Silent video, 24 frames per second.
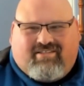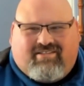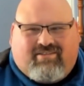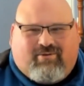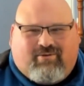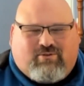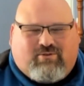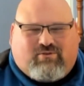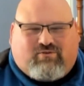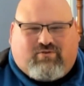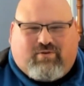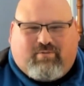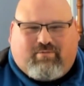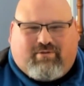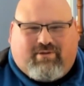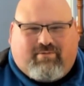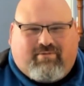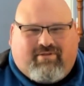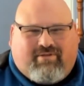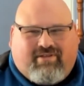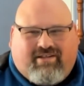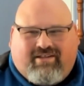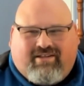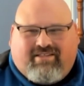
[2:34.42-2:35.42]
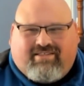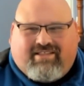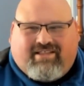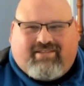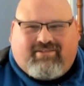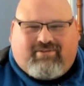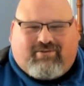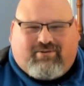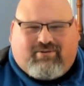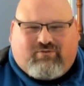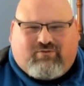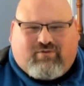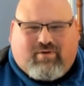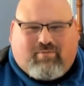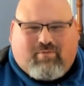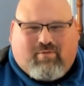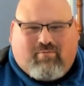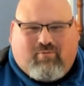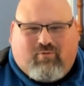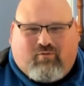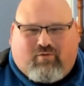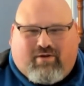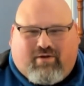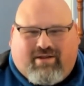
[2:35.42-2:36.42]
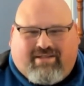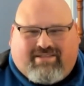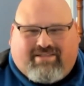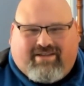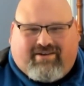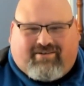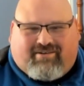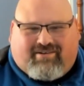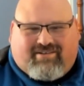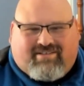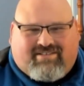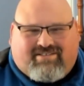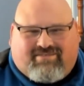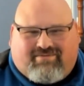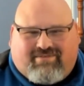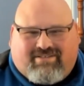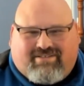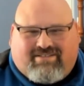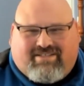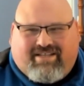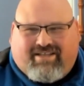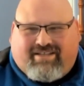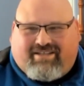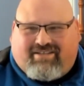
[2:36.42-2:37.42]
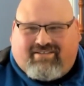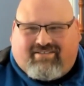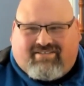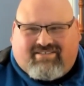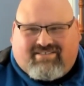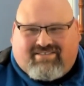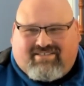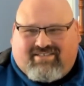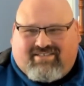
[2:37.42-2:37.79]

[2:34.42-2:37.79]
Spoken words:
That little dribble move right there is ridiculous.